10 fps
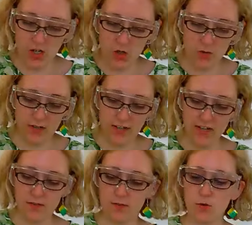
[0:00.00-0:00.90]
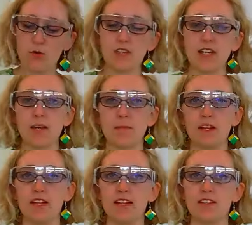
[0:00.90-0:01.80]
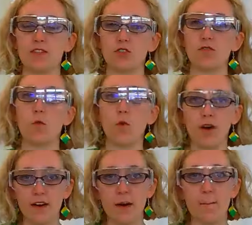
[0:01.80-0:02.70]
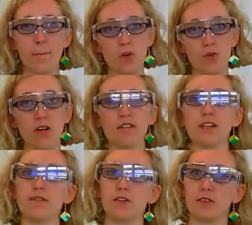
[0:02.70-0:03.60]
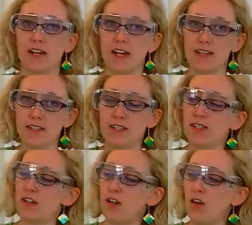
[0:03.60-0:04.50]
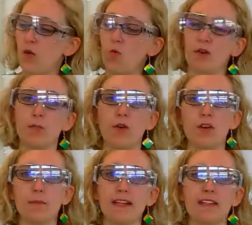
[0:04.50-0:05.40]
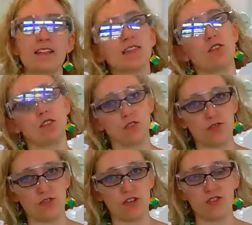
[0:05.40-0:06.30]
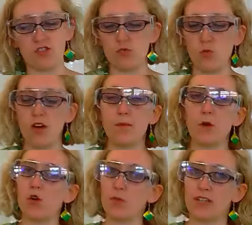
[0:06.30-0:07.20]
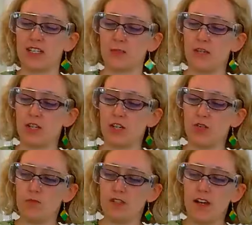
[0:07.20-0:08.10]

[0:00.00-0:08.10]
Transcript: You will need 40 millilitres of 1 molar sulfuric acid. 1 molar means that's the concentration. It's 1 mole per decimetre cubed.